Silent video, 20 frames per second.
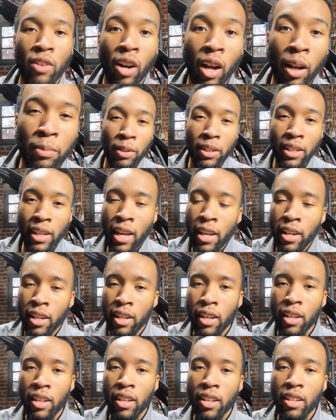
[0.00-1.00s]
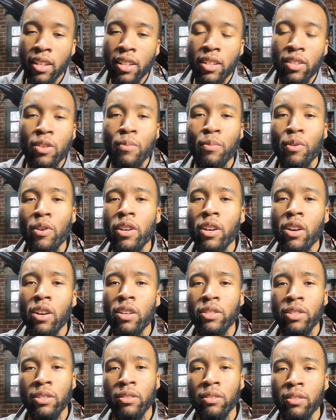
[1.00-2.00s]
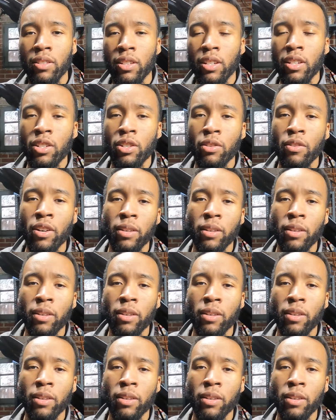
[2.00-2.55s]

dropped, yet your boy calls you, hits you